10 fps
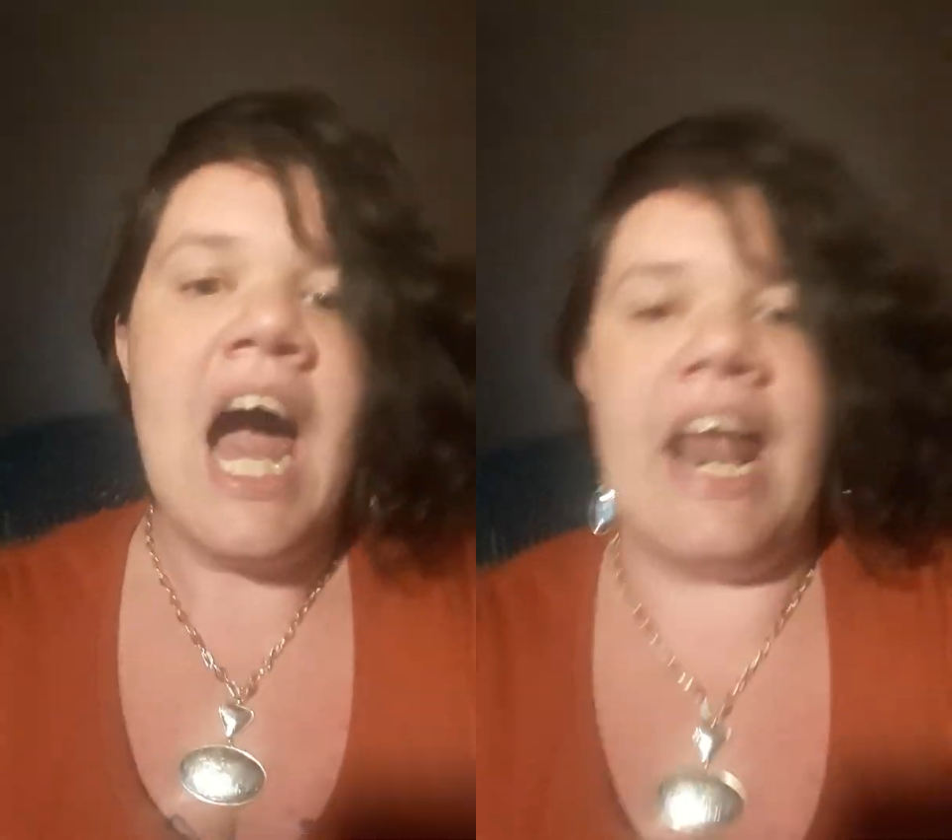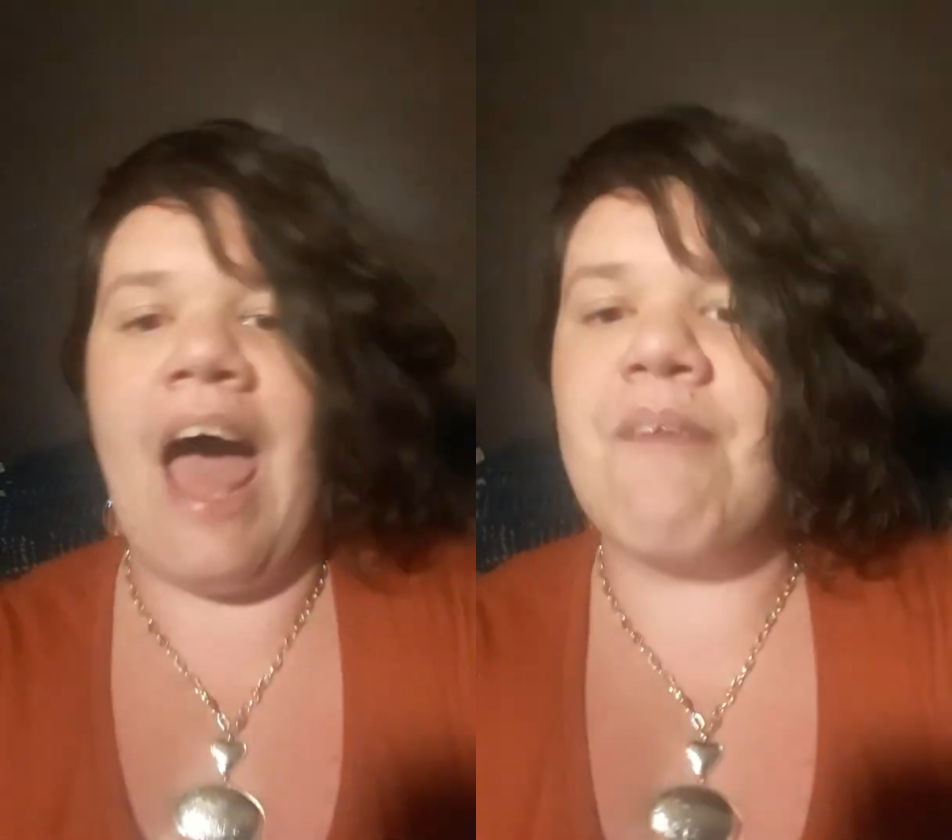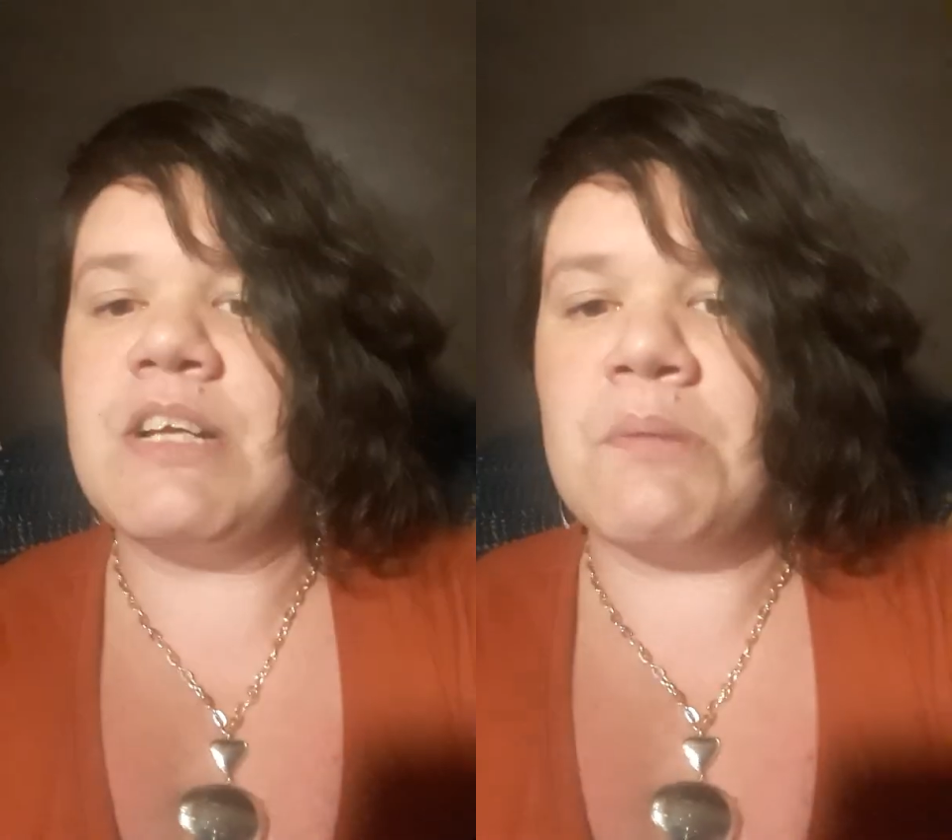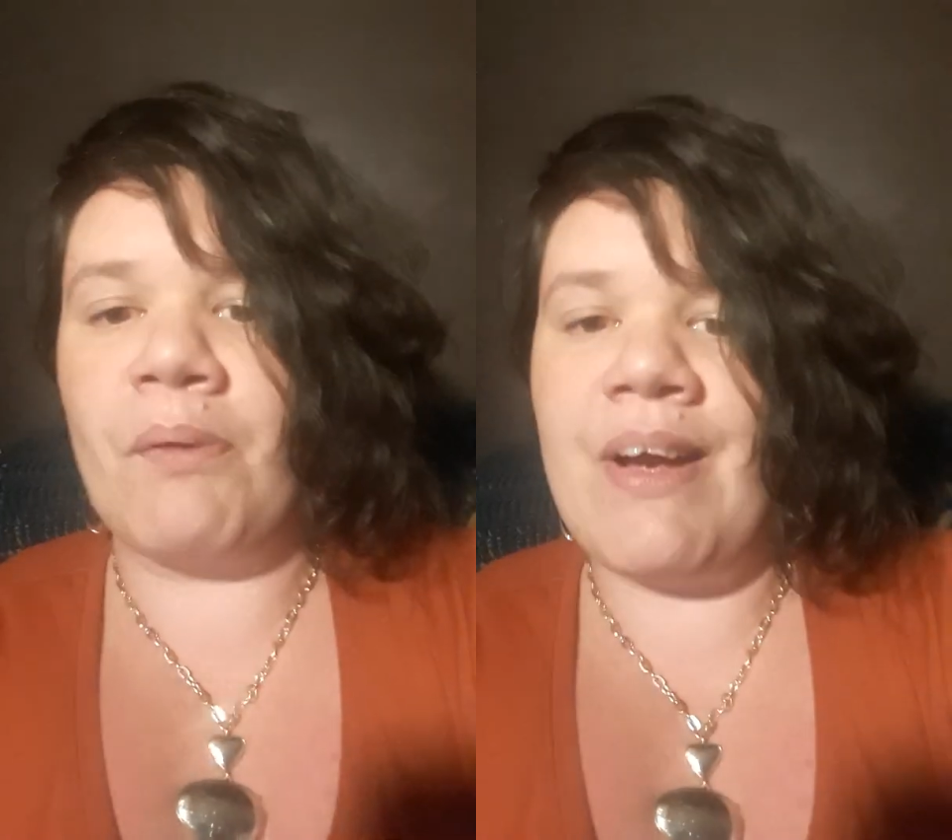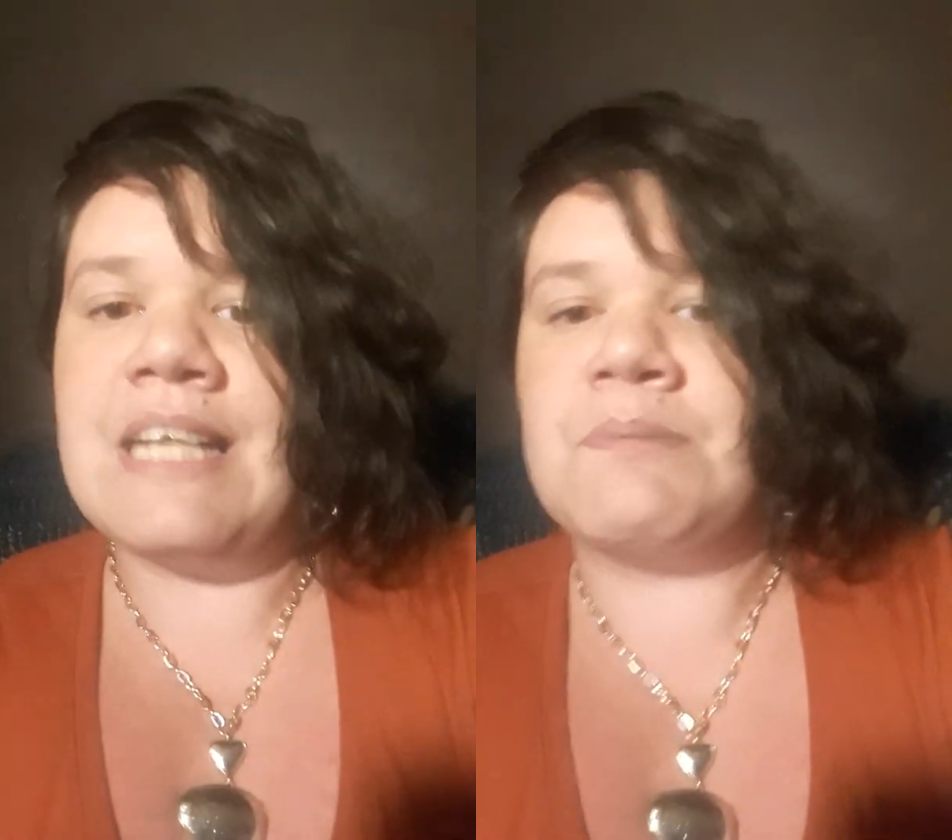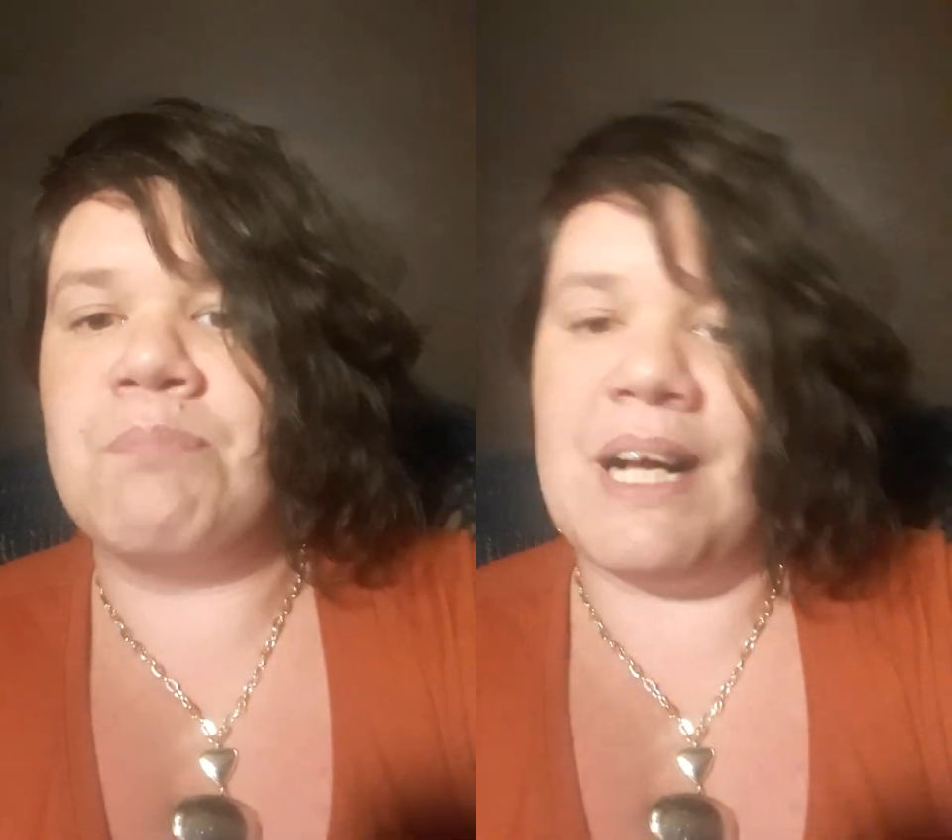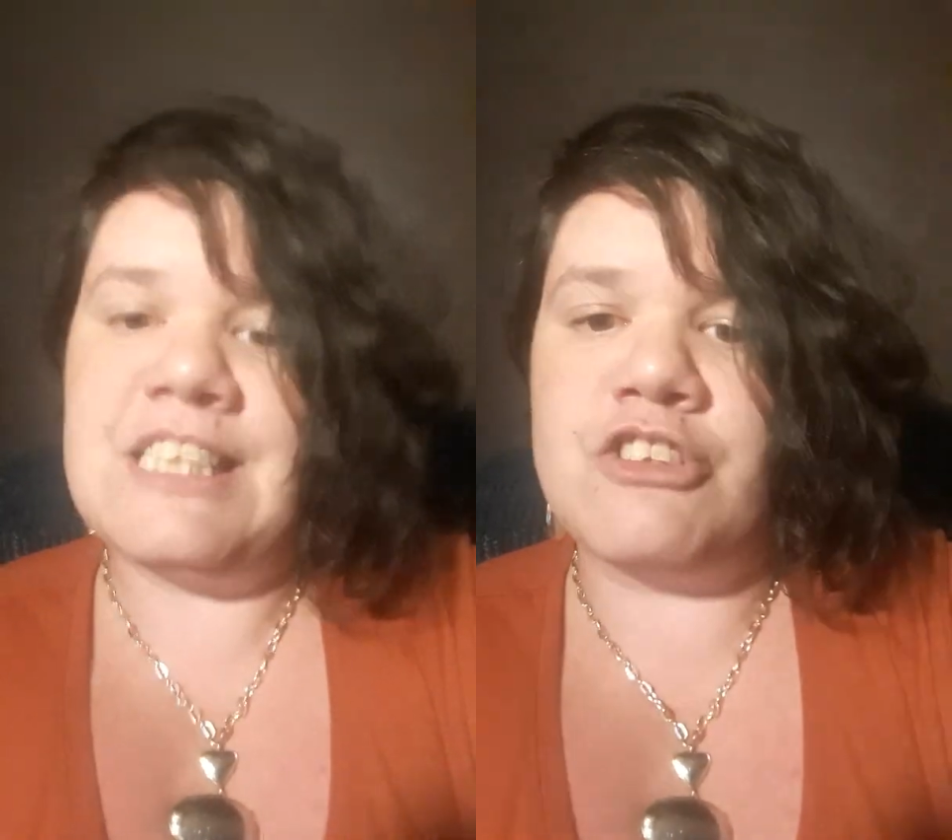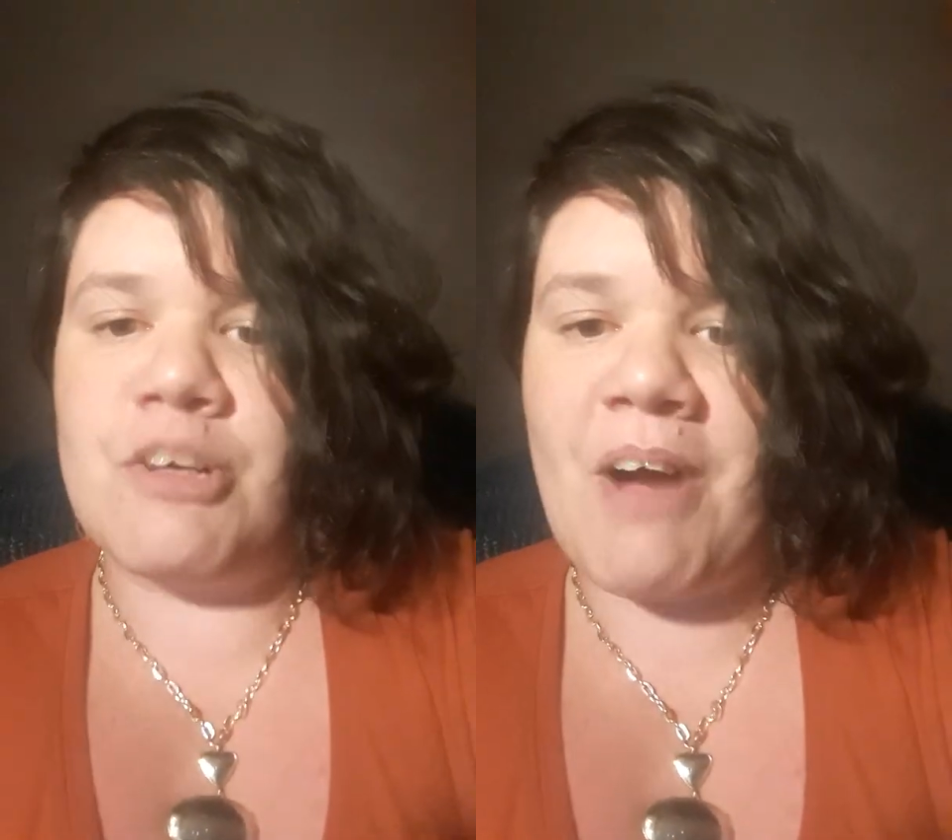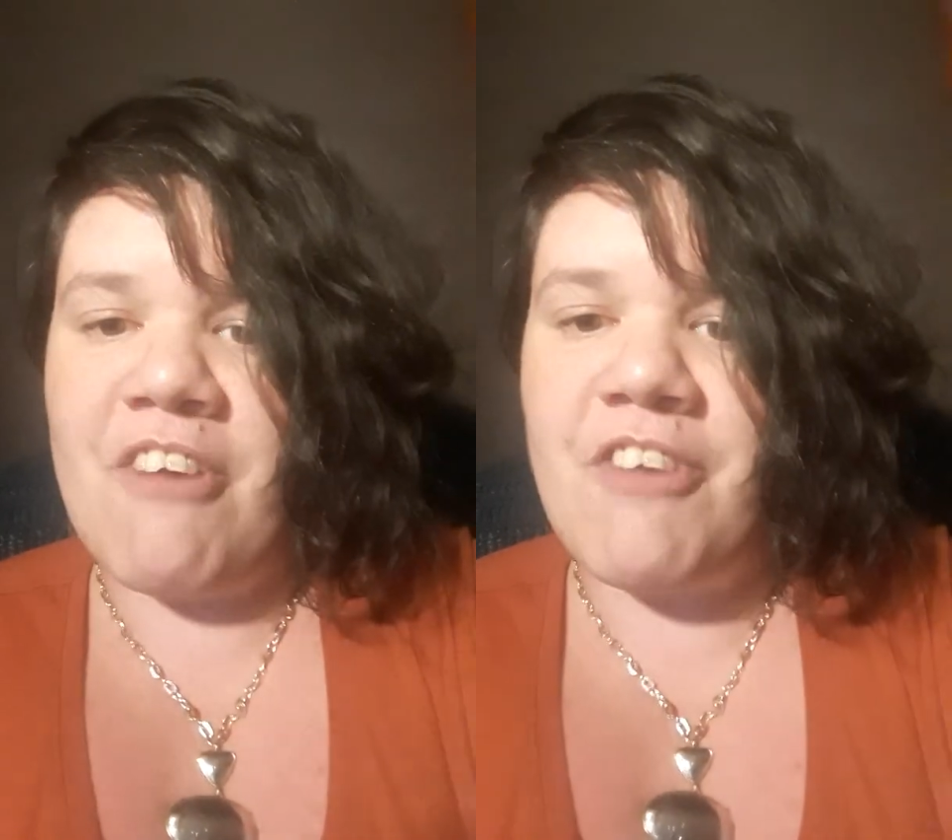and having the police bust through my